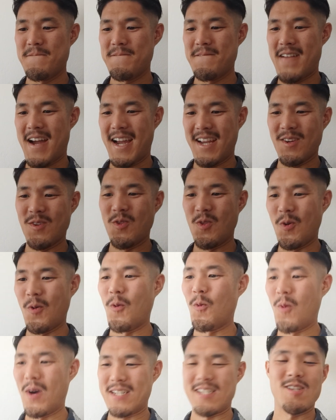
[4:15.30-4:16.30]
I don't know
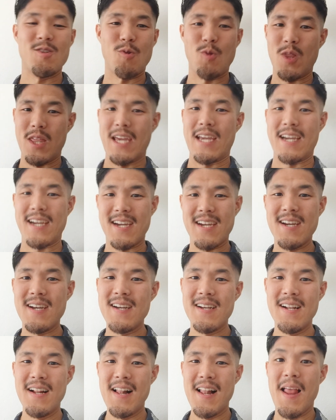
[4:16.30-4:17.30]
what to think,
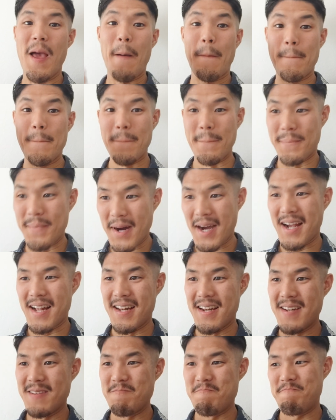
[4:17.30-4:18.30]

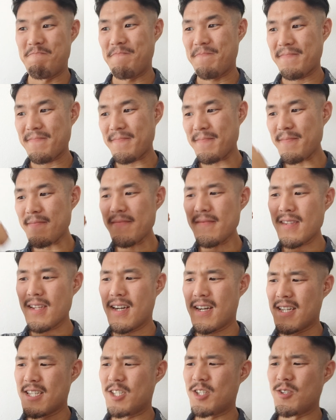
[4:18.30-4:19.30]
but
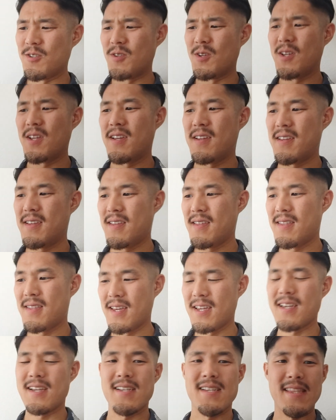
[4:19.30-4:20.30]
I should
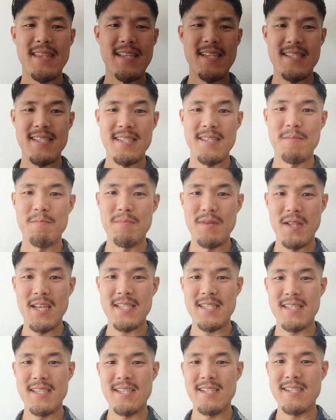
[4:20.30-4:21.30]
think this is a
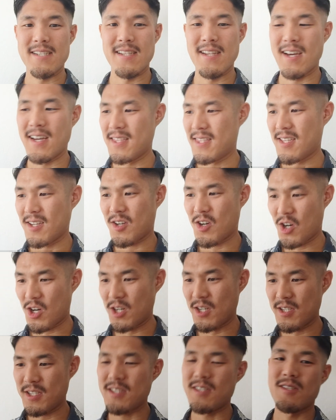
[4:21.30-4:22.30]
blessing, not the
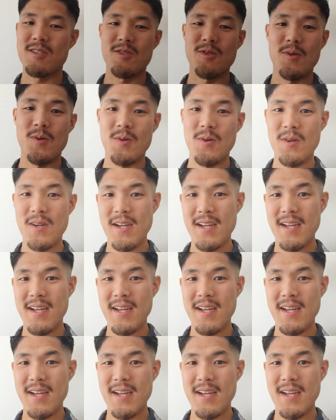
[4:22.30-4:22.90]
curse, so